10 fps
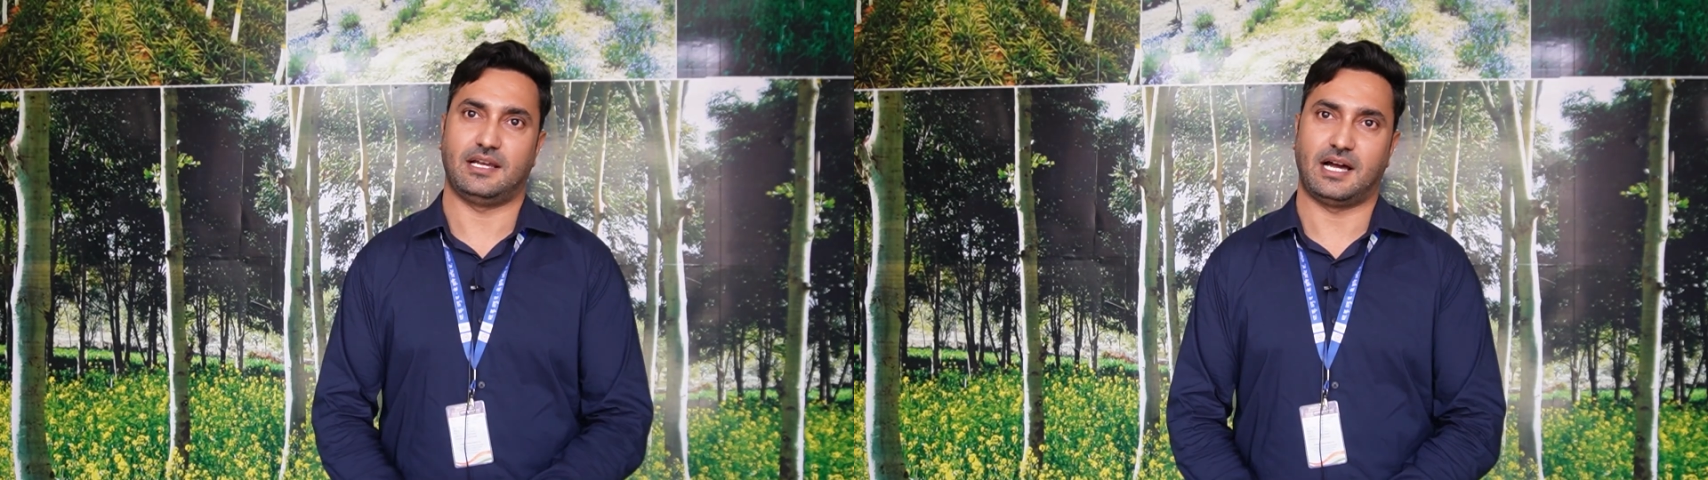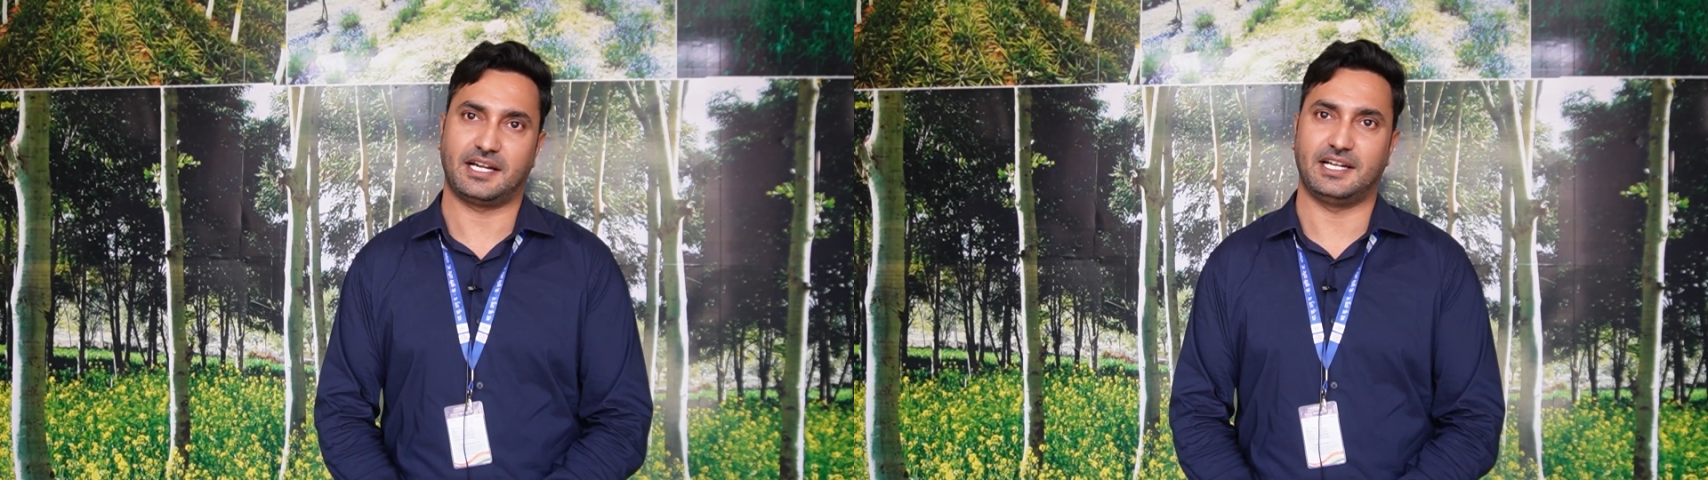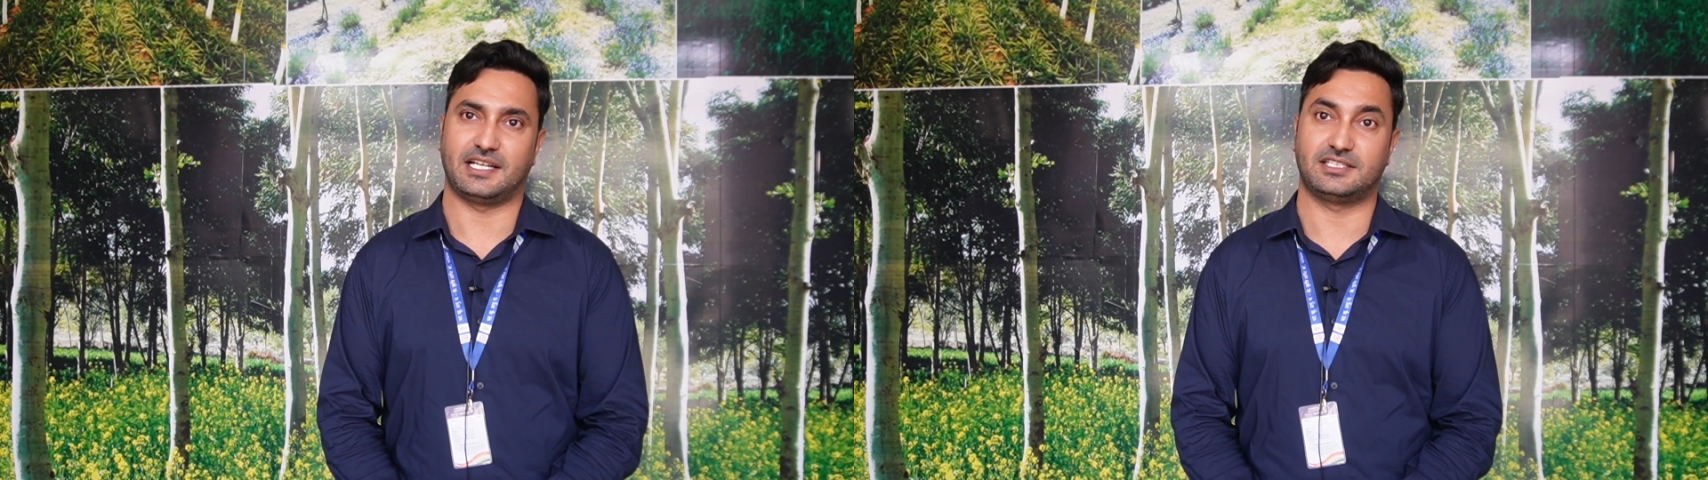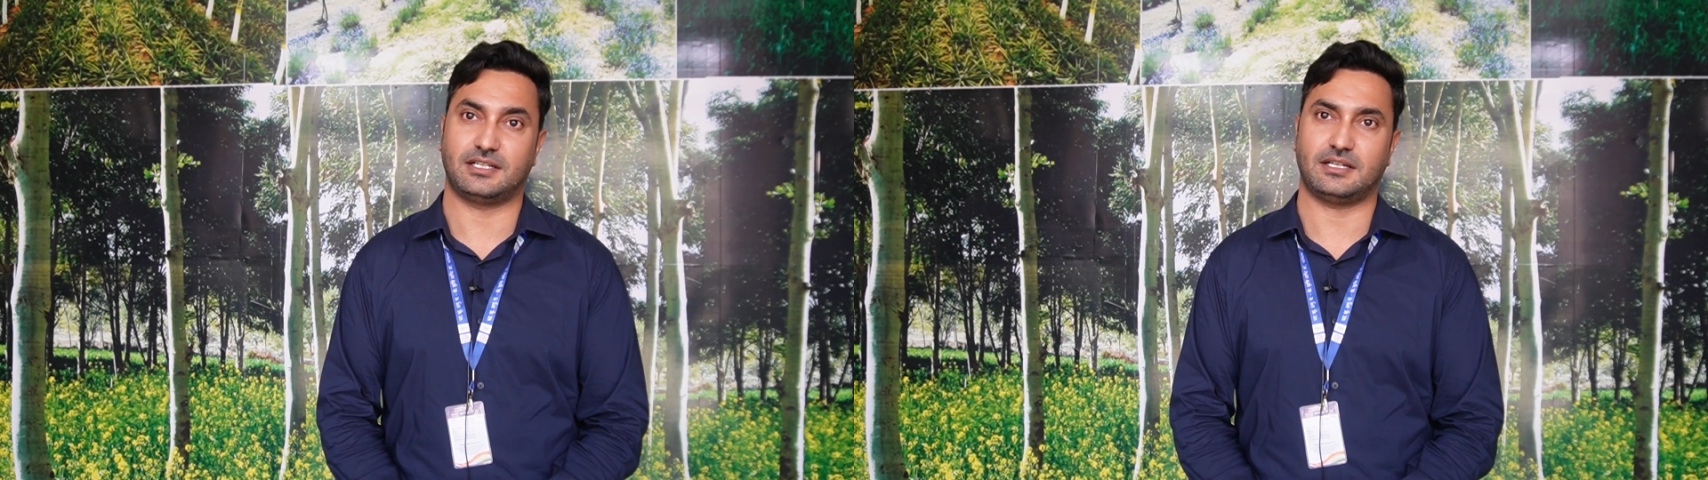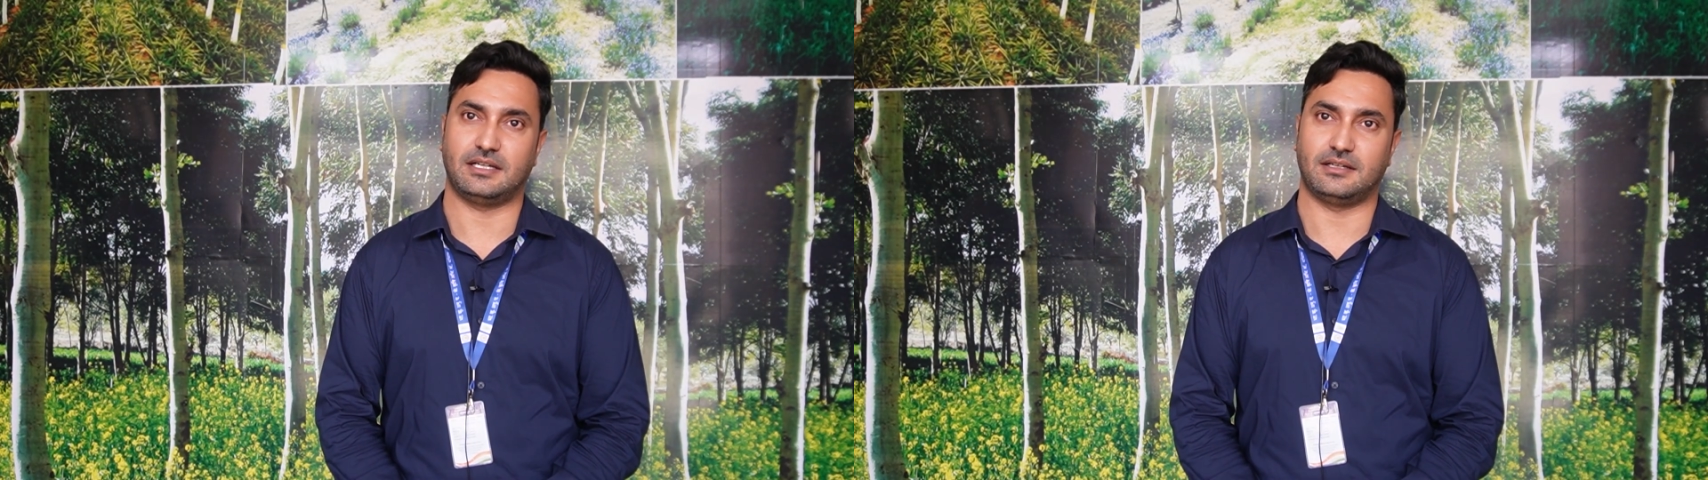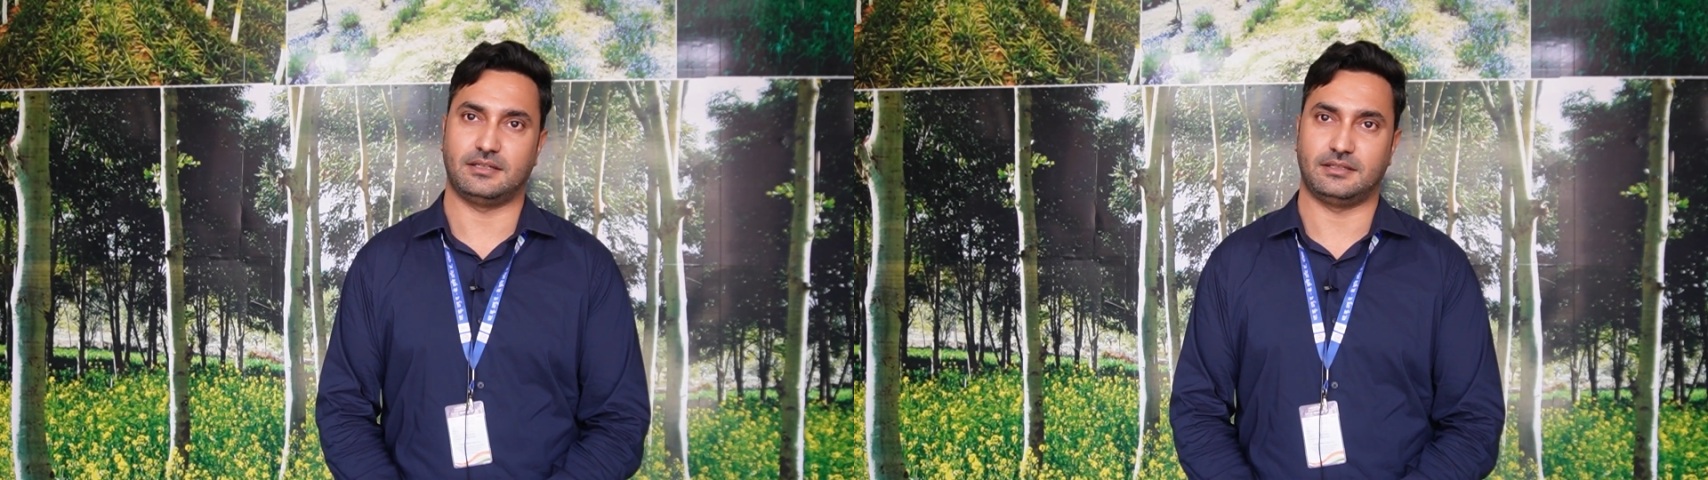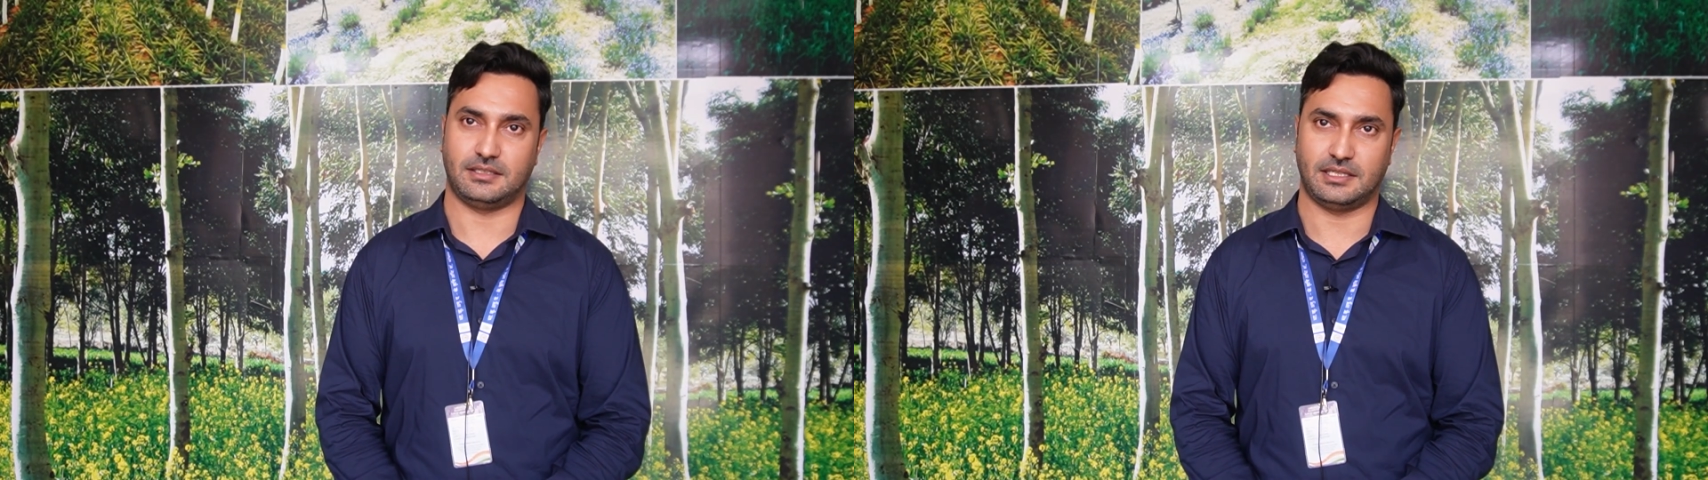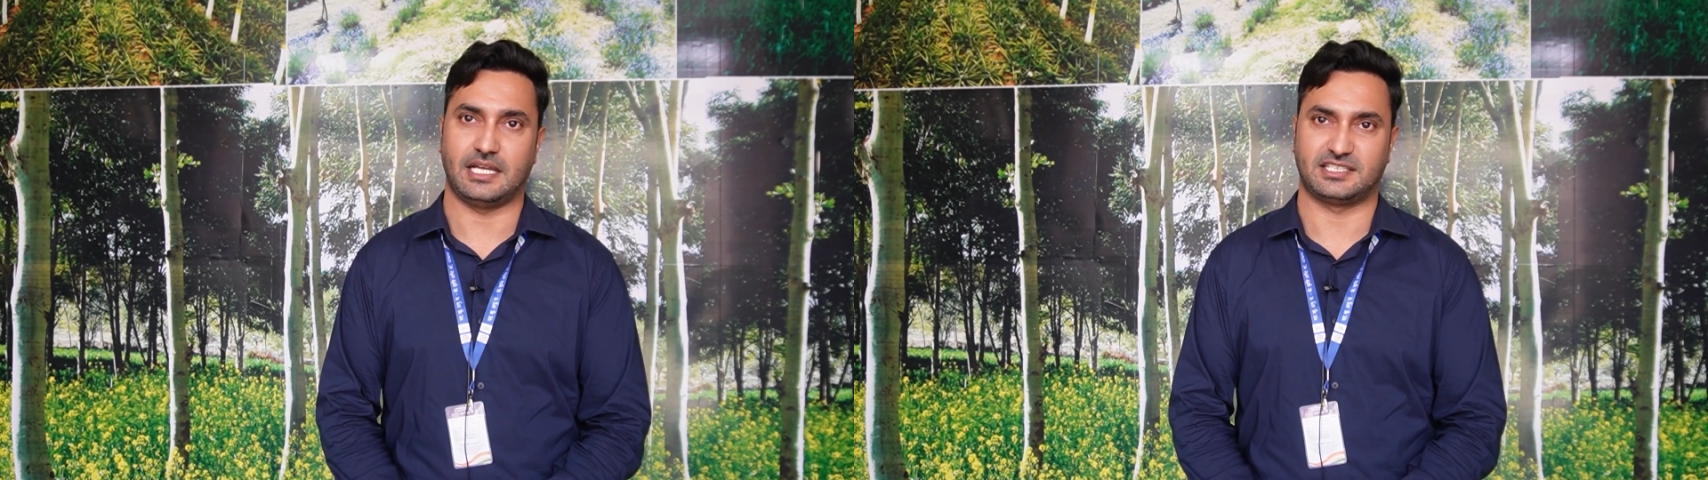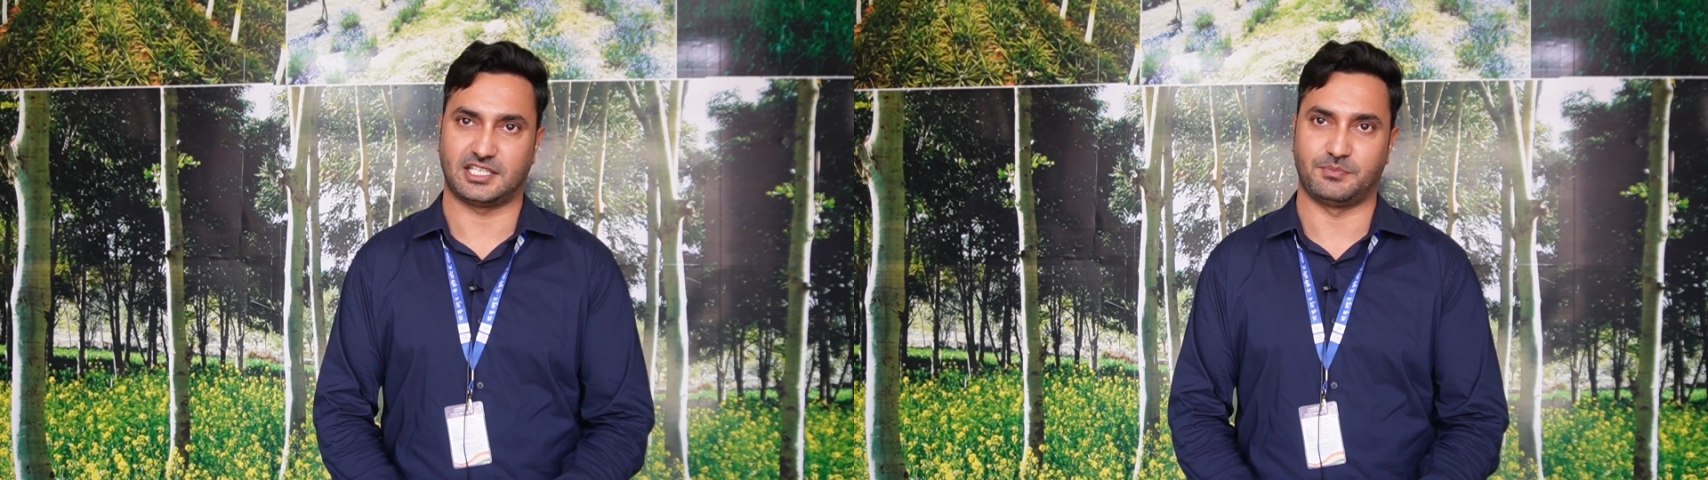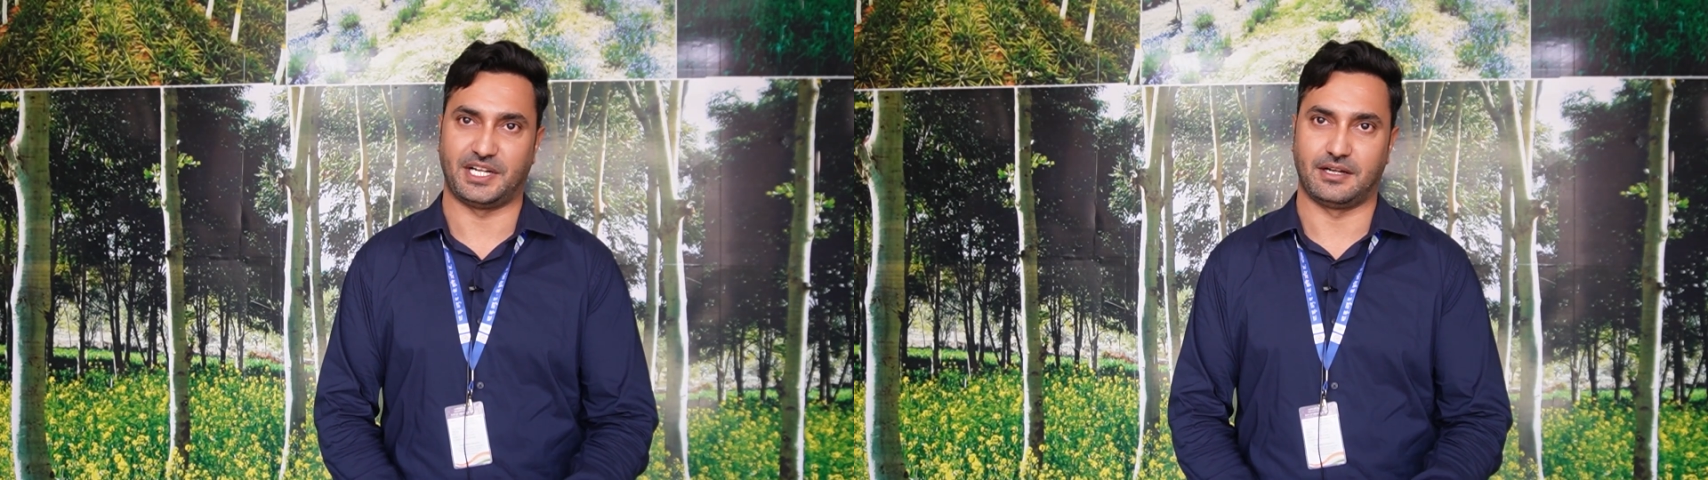architecture
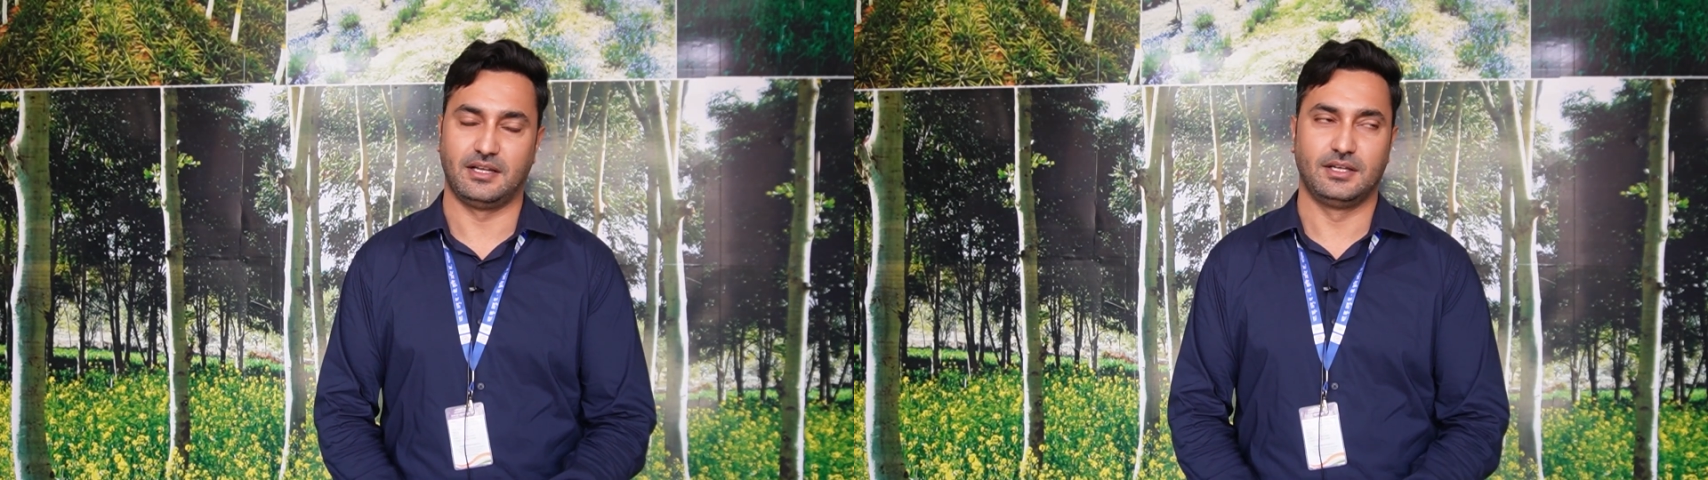assessment.